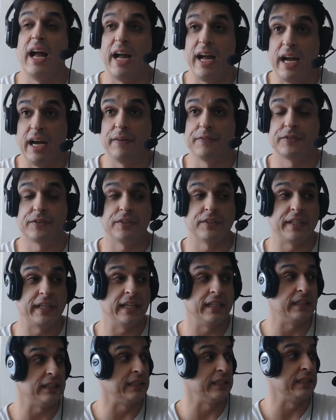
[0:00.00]
After
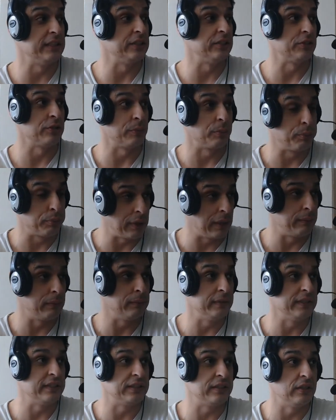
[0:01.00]
that, you're
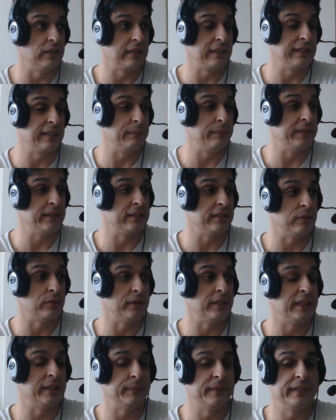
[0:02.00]
probably still going to be
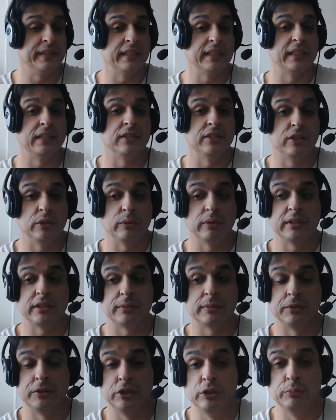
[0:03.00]
annoying me and doing
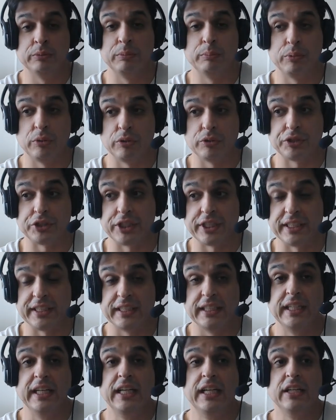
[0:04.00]
some stupid bullshit.
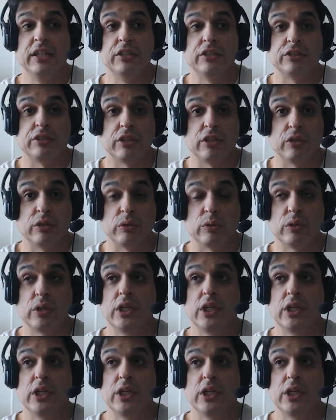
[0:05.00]
So